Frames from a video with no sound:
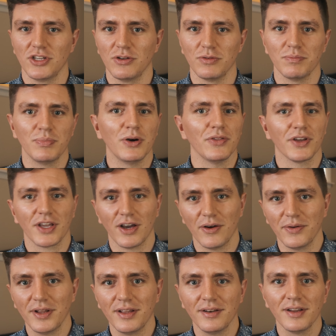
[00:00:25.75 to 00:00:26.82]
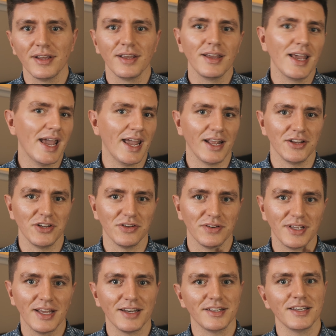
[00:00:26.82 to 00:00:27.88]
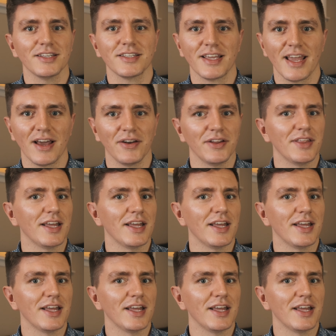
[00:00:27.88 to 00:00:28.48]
you'd put the code in and you'd get a discount,